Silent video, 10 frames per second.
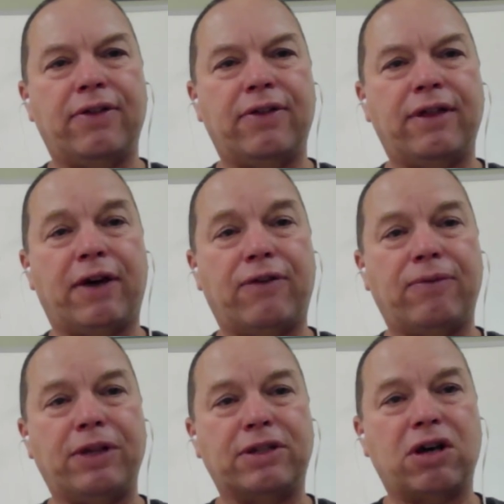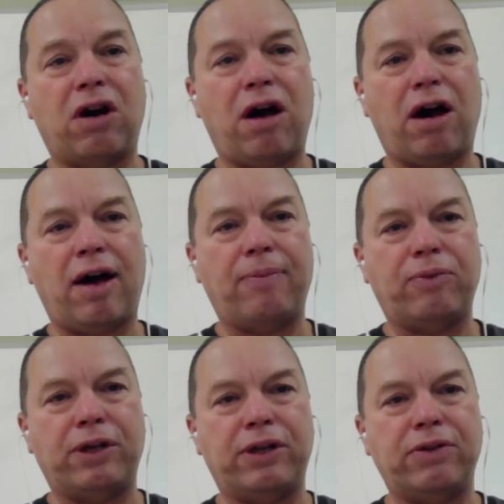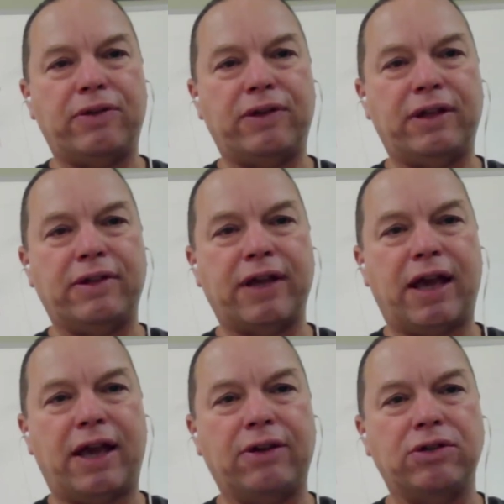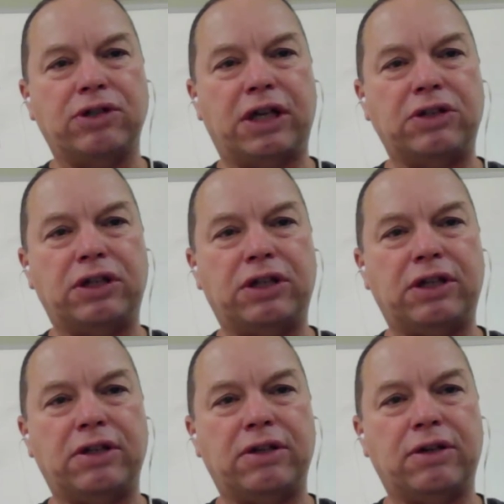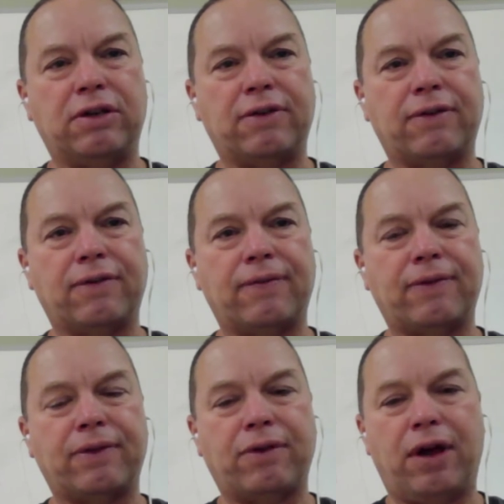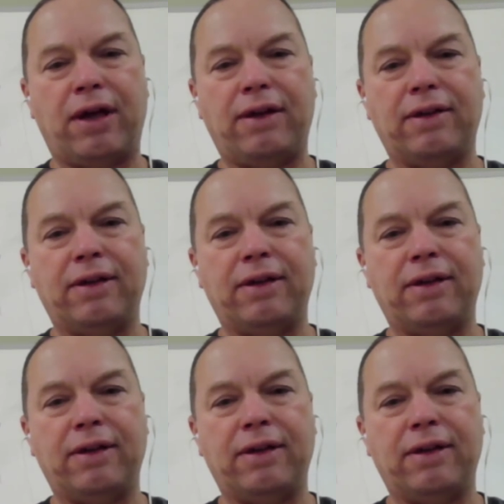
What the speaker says: Now from the top, we do see this angle change here, right?